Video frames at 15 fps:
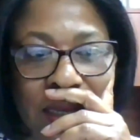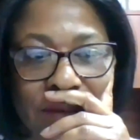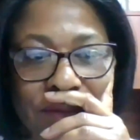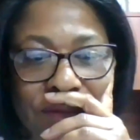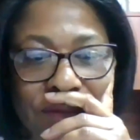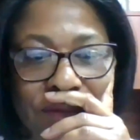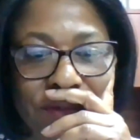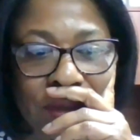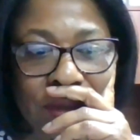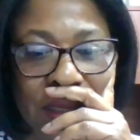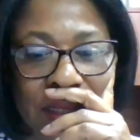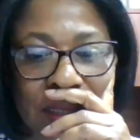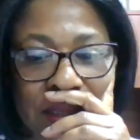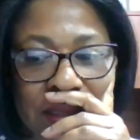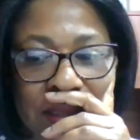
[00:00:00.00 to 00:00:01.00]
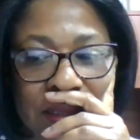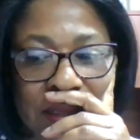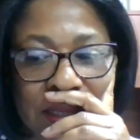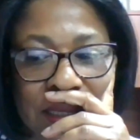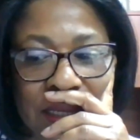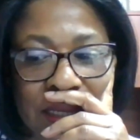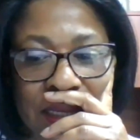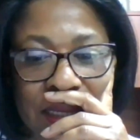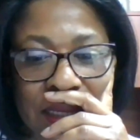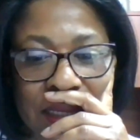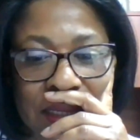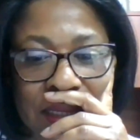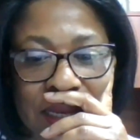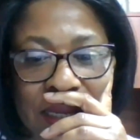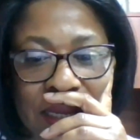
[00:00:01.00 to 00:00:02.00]
a few things,
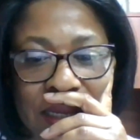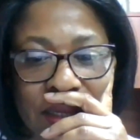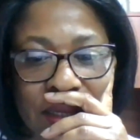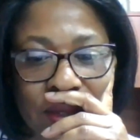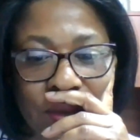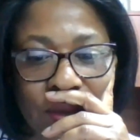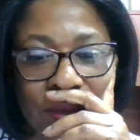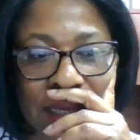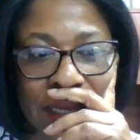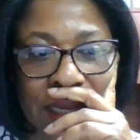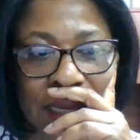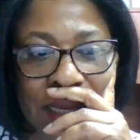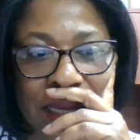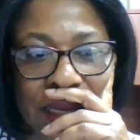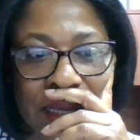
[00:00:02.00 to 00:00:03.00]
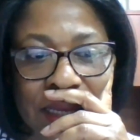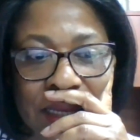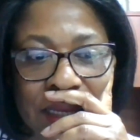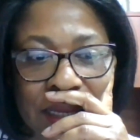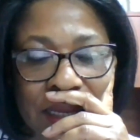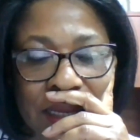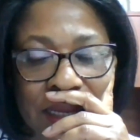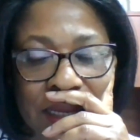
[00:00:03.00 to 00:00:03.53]
and I'll go ahead